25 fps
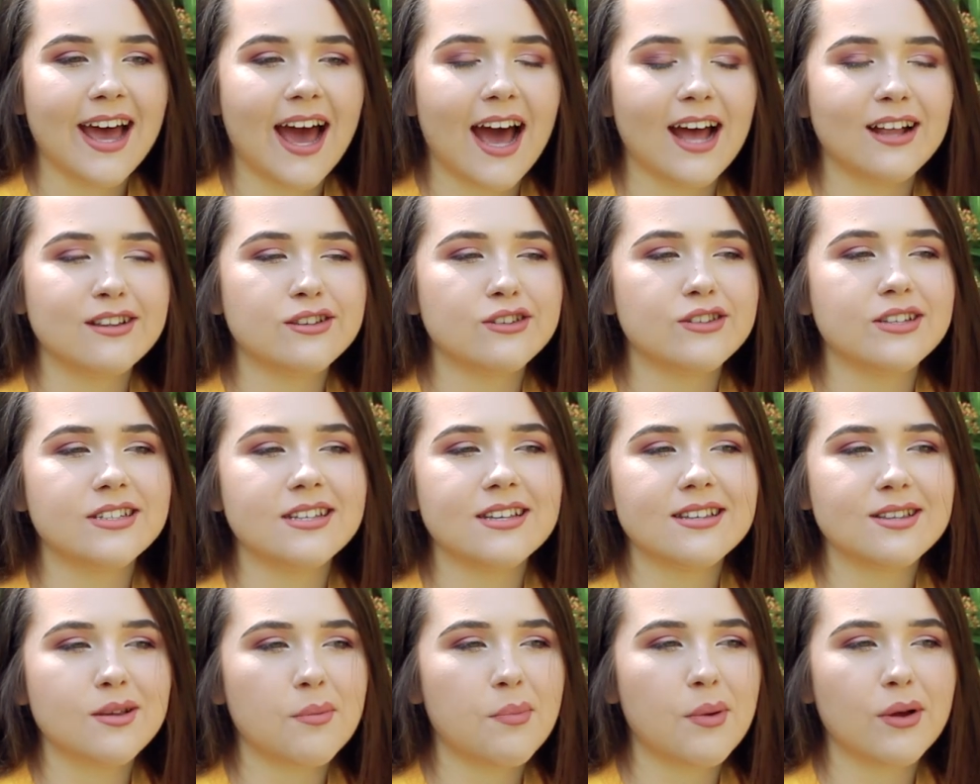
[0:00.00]
And so
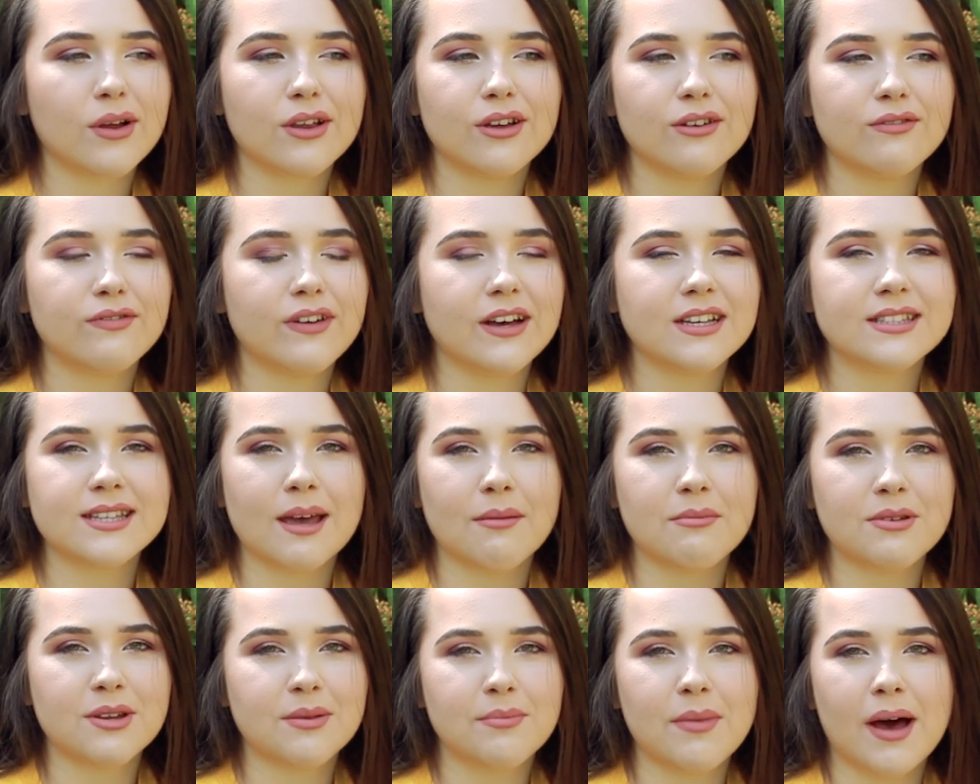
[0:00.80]
this is the book that first
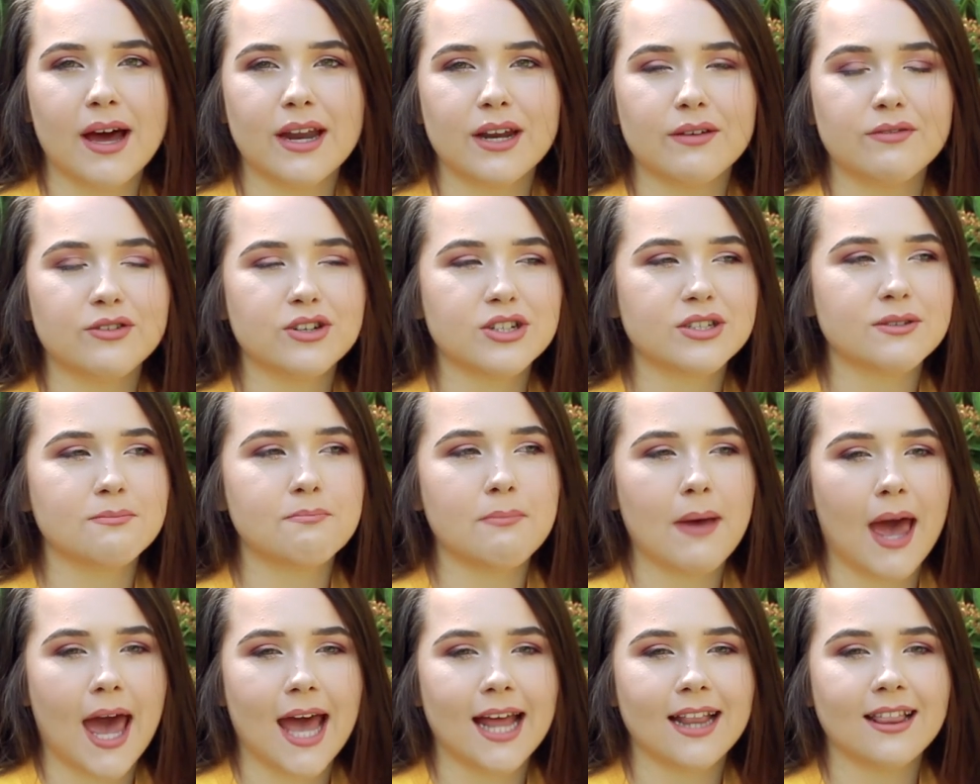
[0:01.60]
came to mind of just
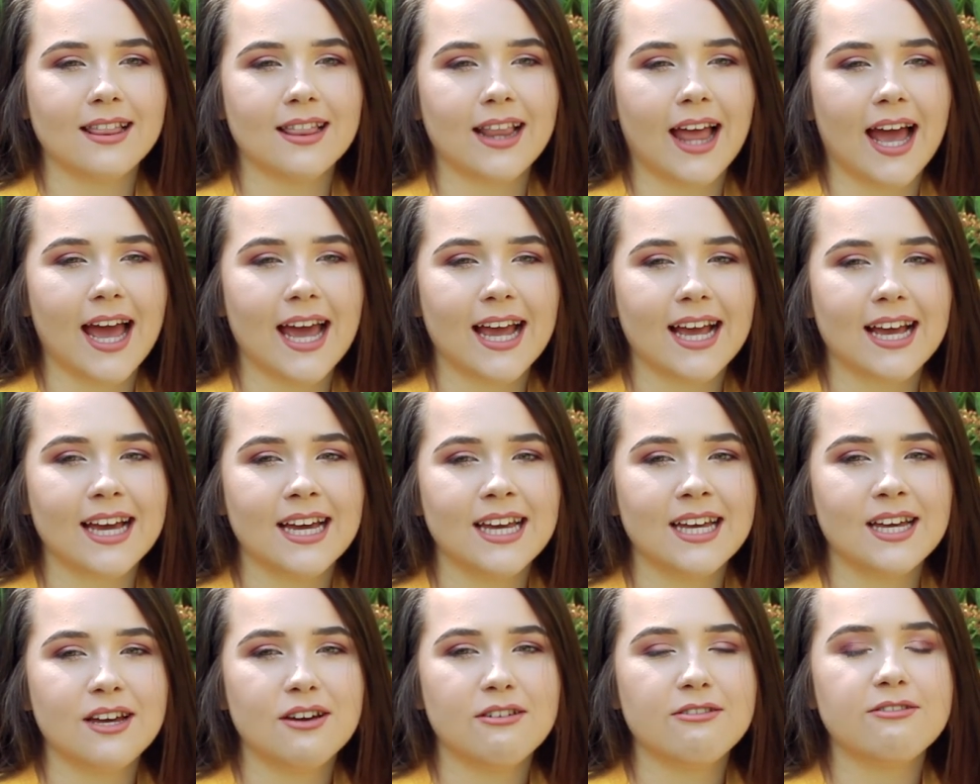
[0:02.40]
men like
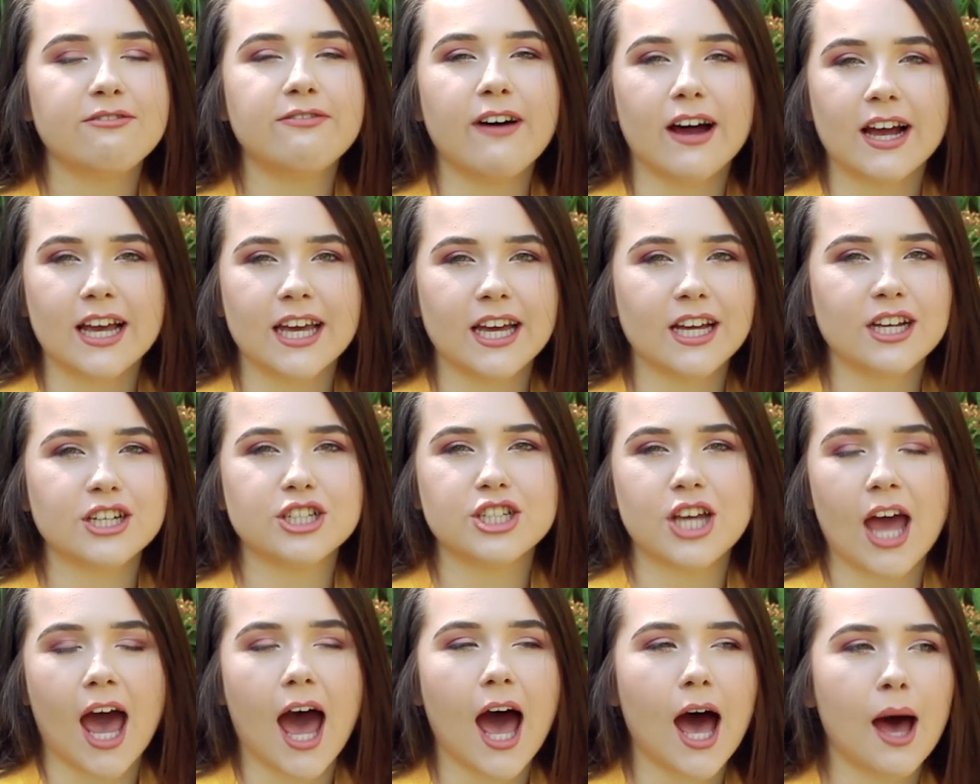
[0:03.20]
fucking
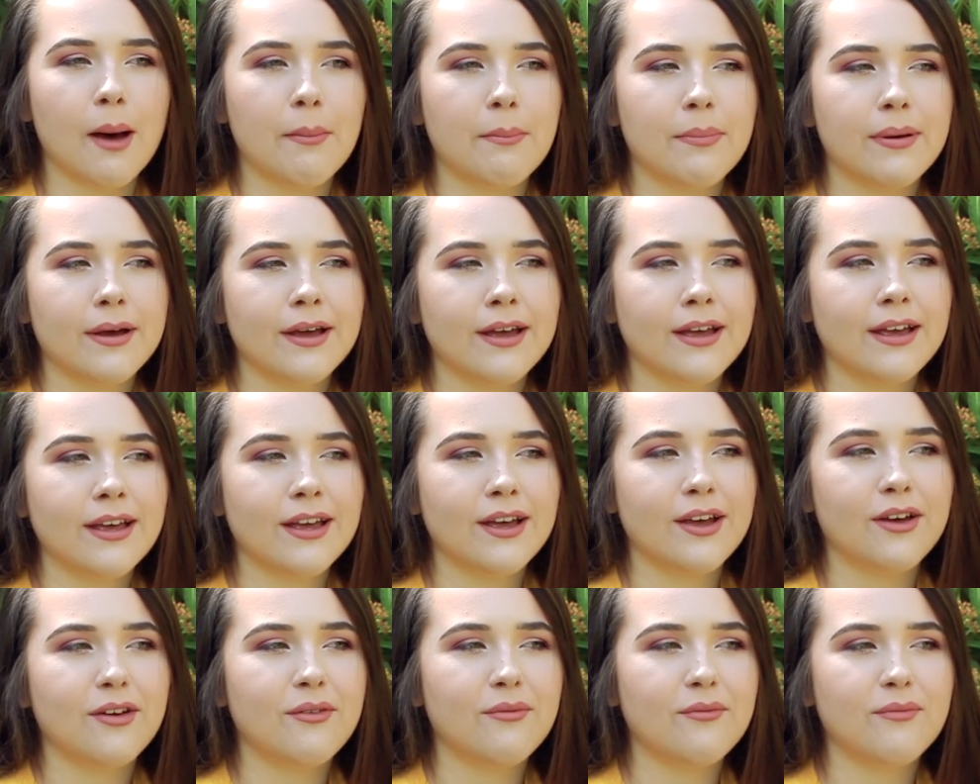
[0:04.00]
shit up
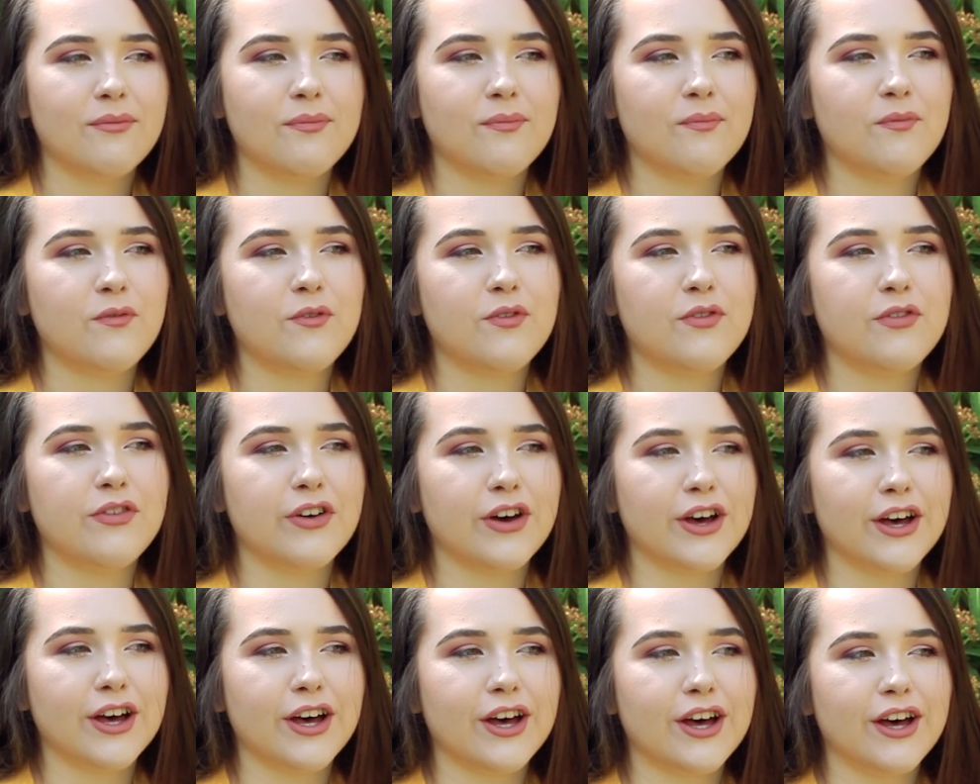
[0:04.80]

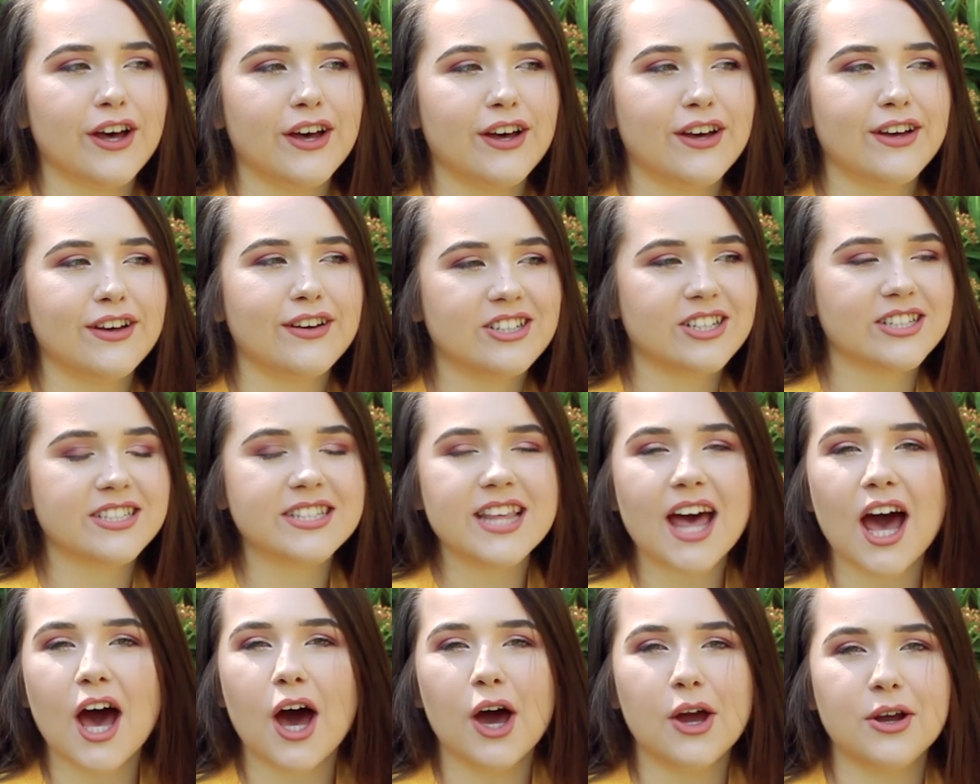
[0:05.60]
for
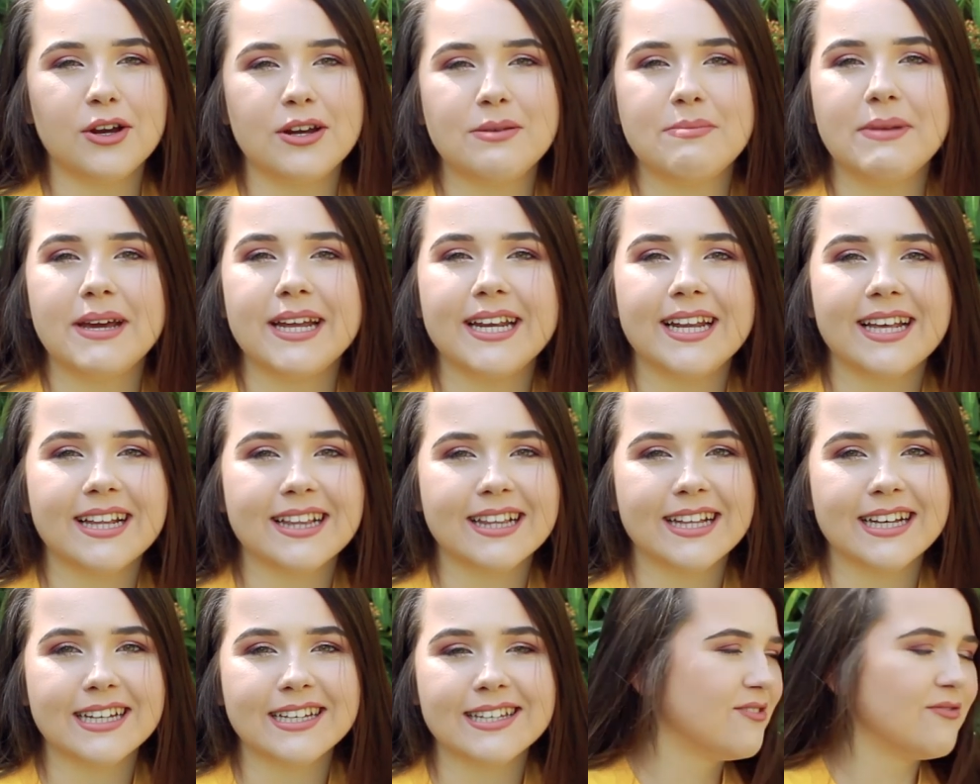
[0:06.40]
just their own
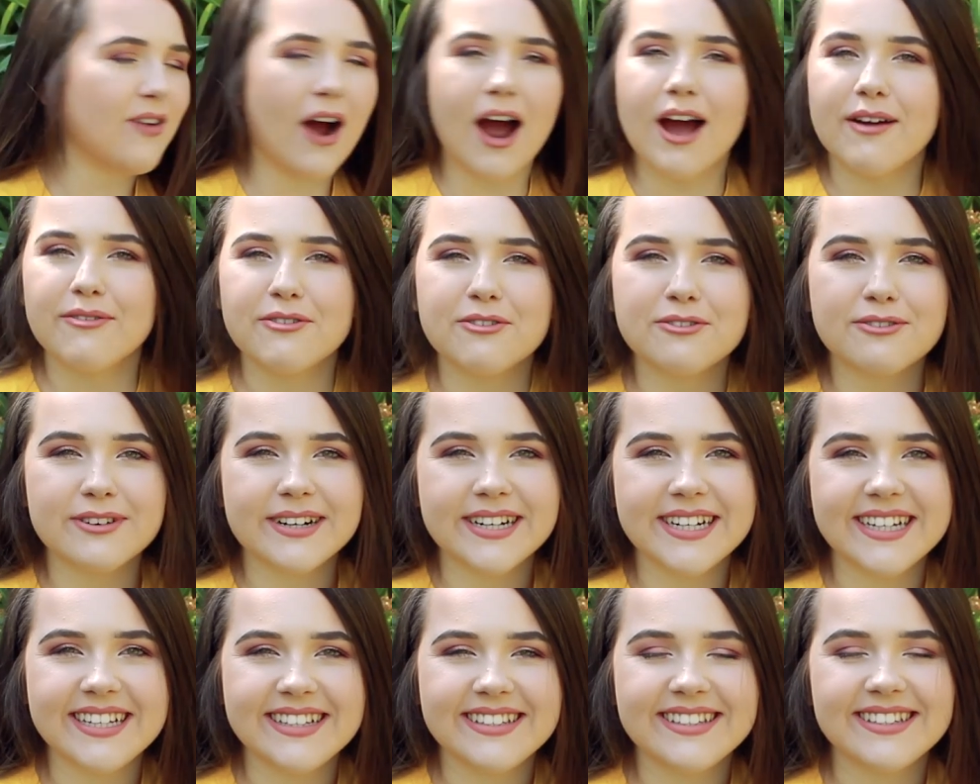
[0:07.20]
meaningless
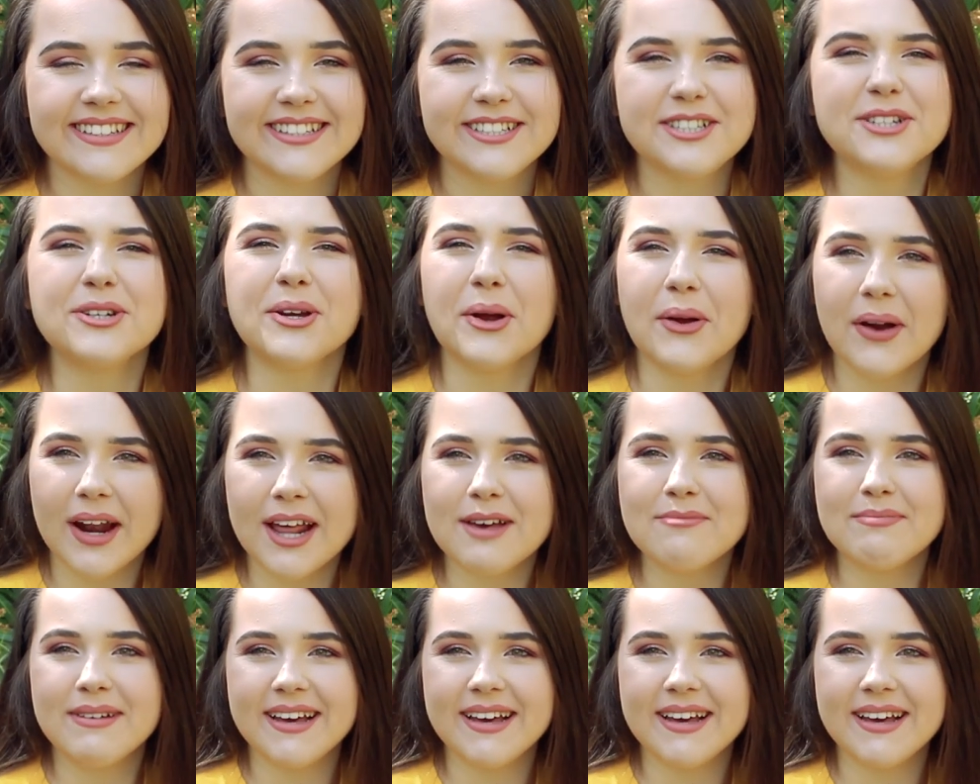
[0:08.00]
rivalries. Do you know what I